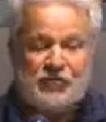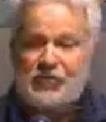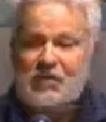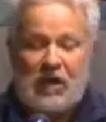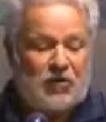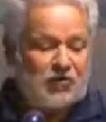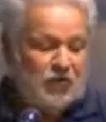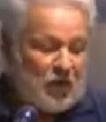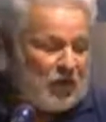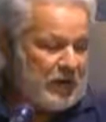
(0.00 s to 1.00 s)
are
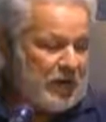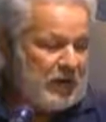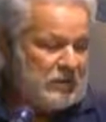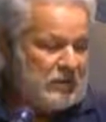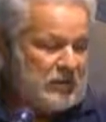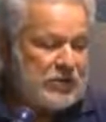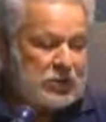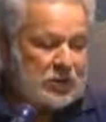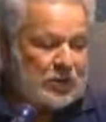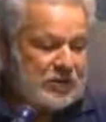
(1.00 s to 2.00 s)
drawn into
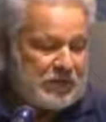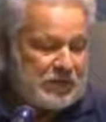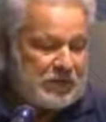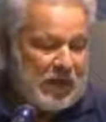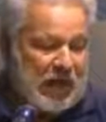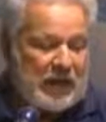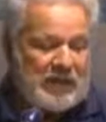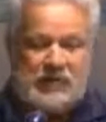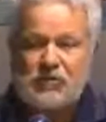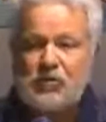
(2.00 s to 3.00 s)
disturbances and
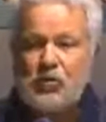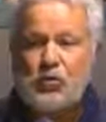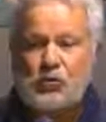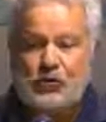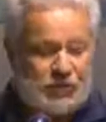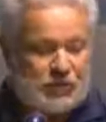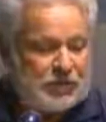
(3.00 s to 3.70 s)
dissolutions